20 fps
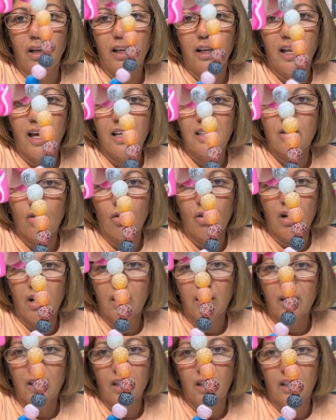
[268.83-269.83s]
It has all kind
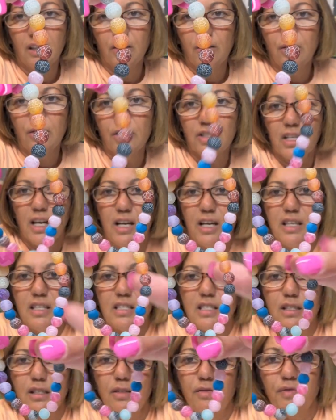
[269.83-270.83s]
of colors. It's
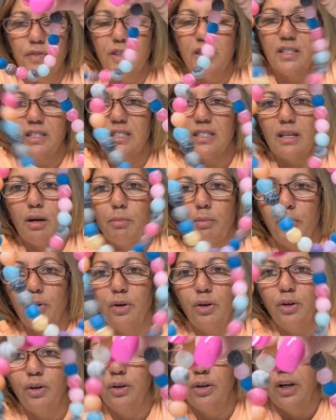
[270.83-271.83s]
good for the
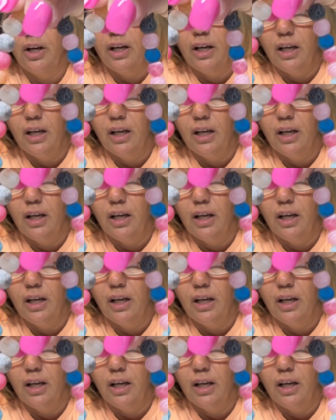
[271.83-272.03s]
summer.